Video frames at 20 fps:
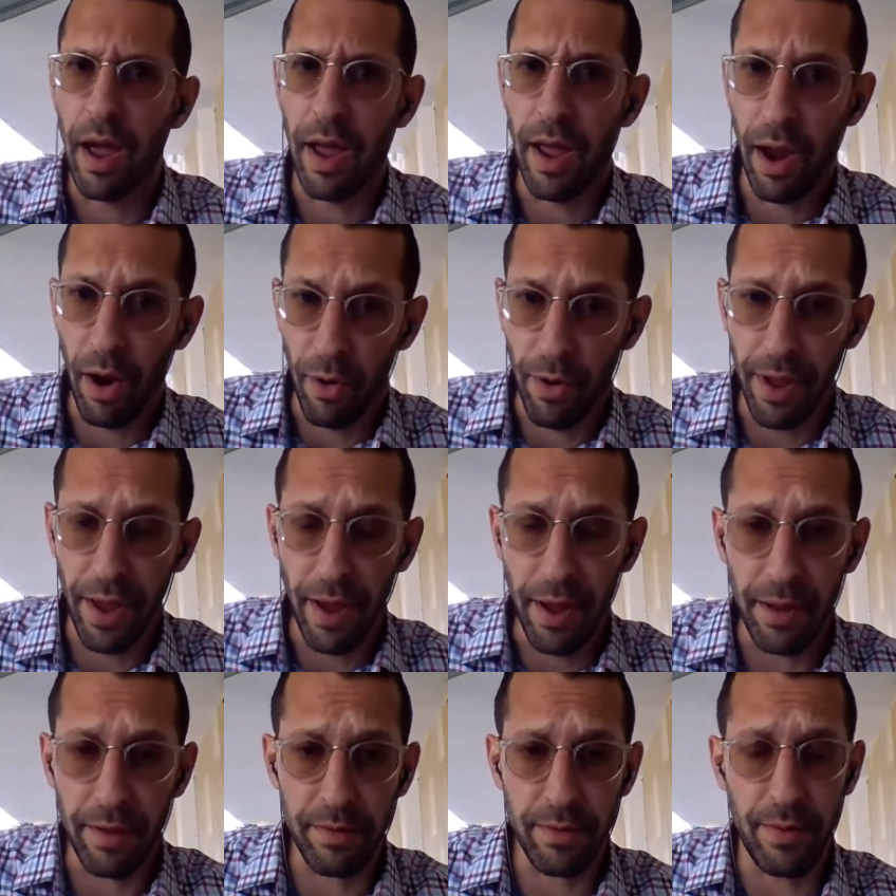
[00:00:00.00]

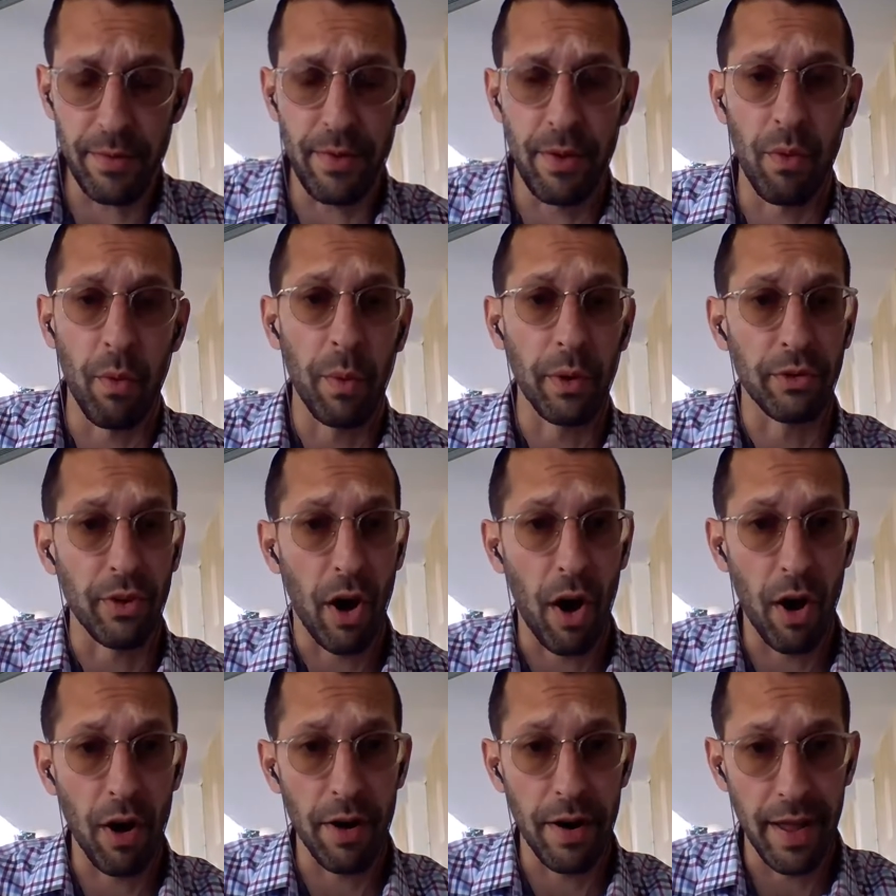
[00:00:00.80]
area, was
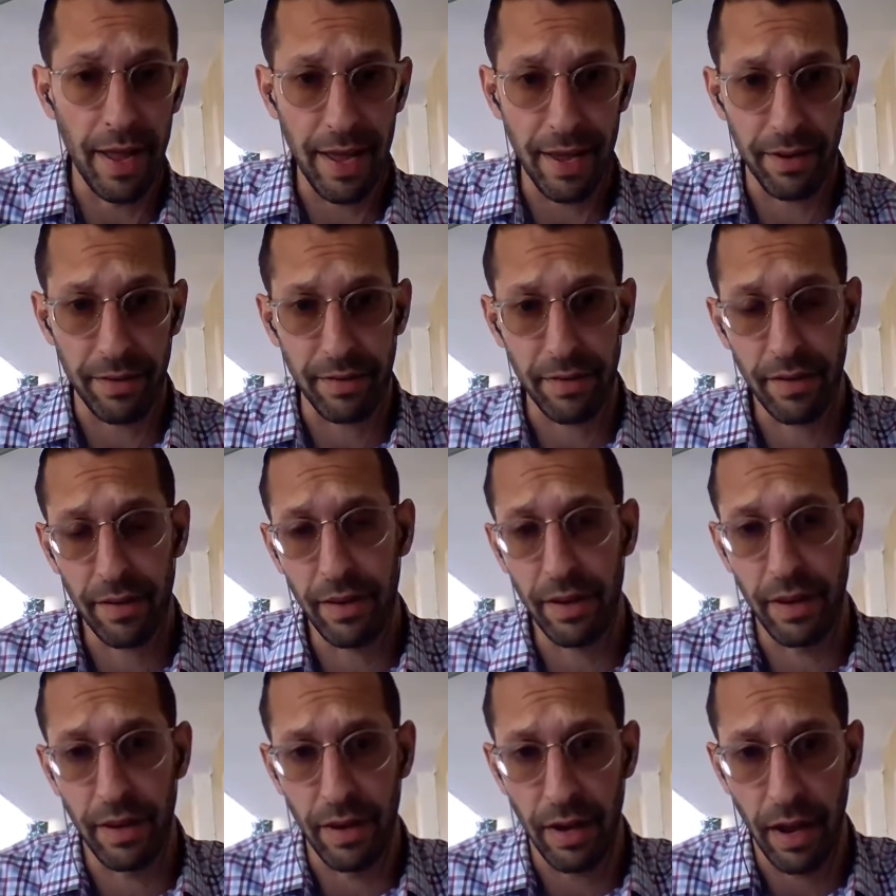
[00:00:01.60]
hard hit
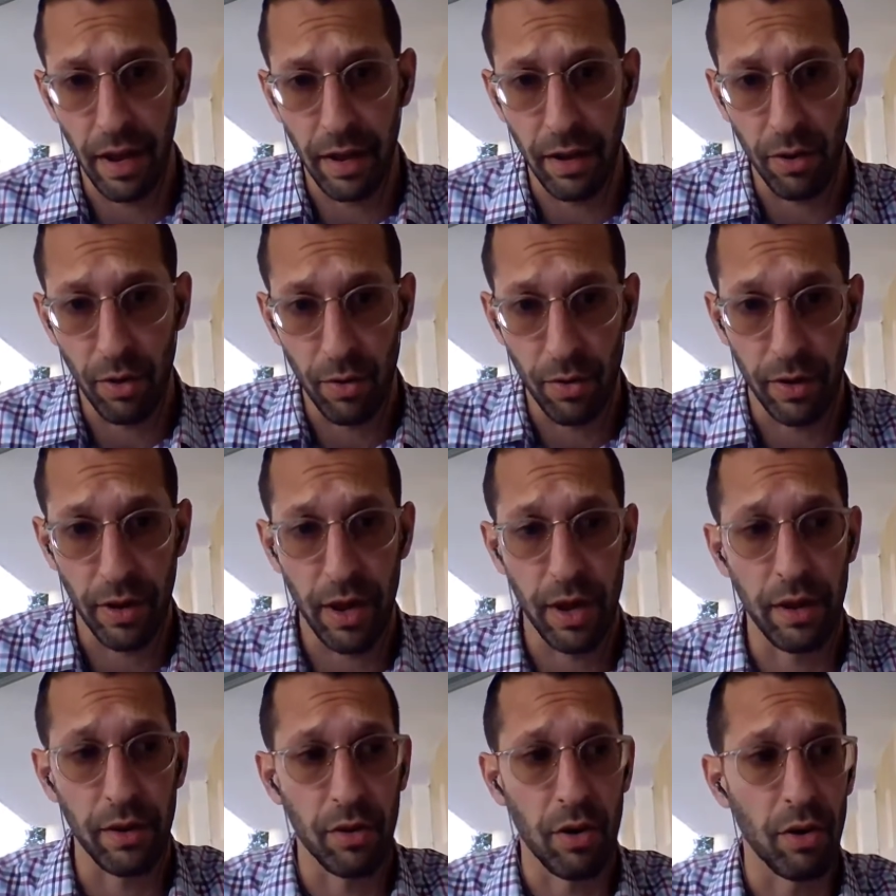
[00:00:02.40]
in a
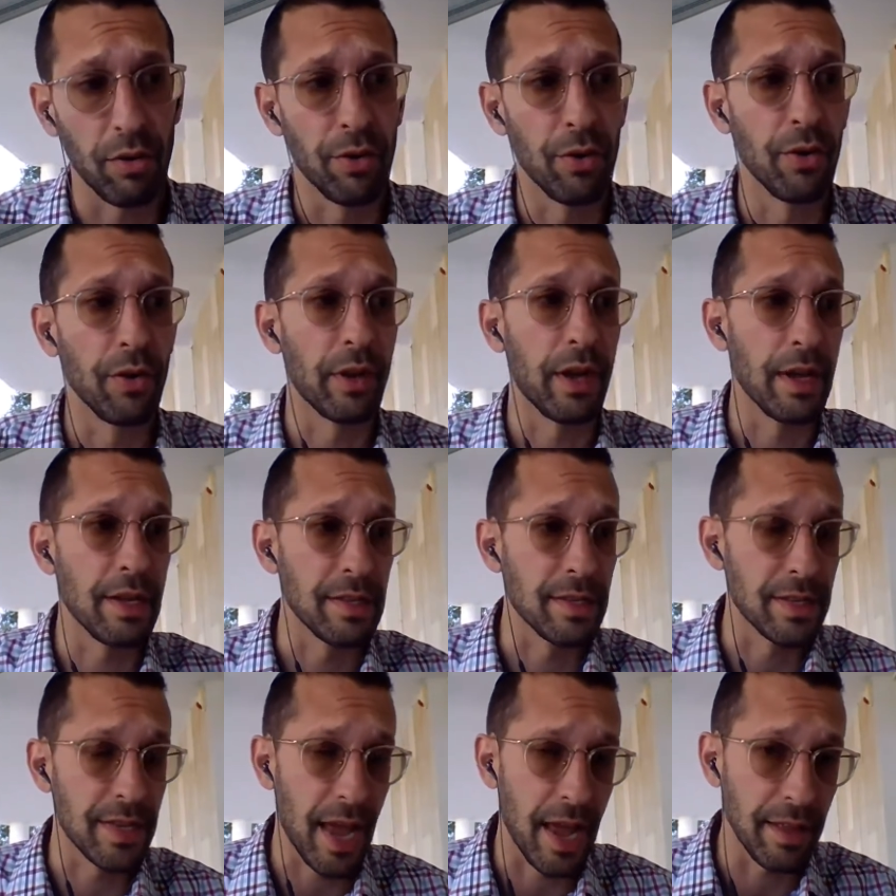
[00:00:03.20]
hurricane called Hurricane
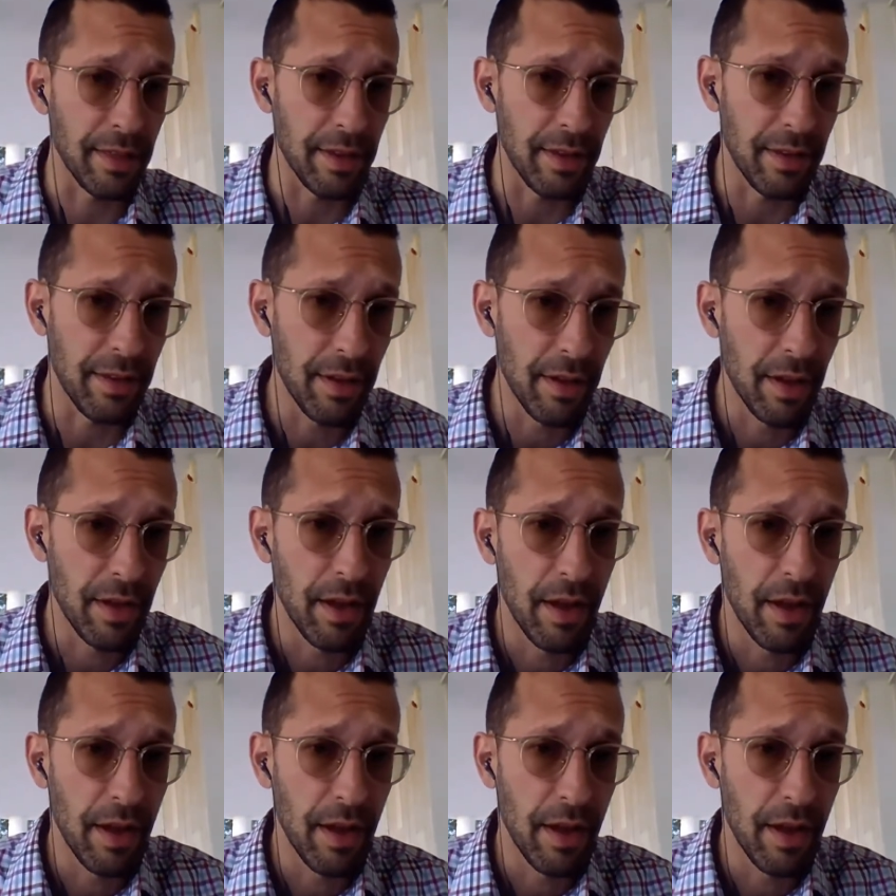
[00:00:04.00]
Sandy.